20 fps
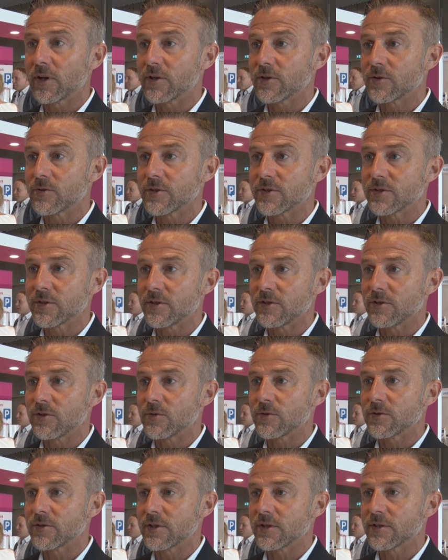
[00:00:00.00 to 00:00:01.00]
countries and
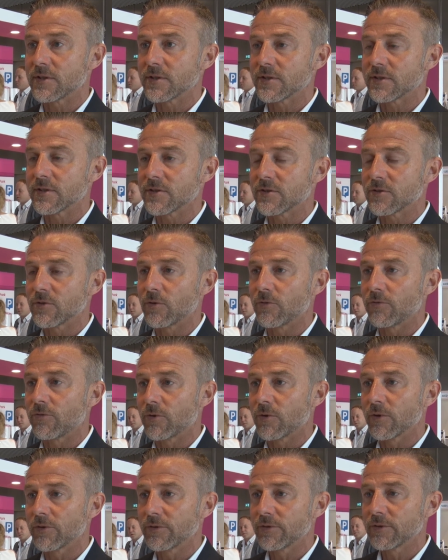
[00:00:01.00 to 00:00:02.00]
new cities and so
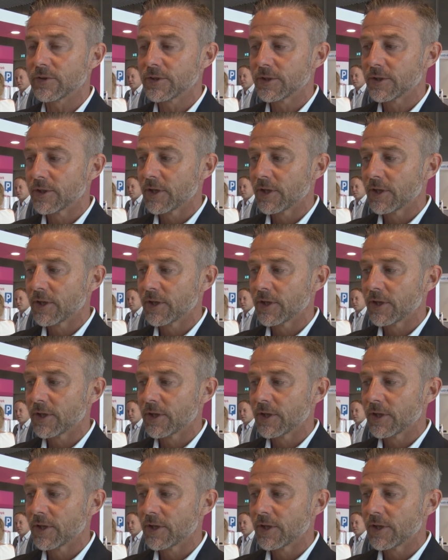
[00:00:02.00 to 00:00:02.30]
forth.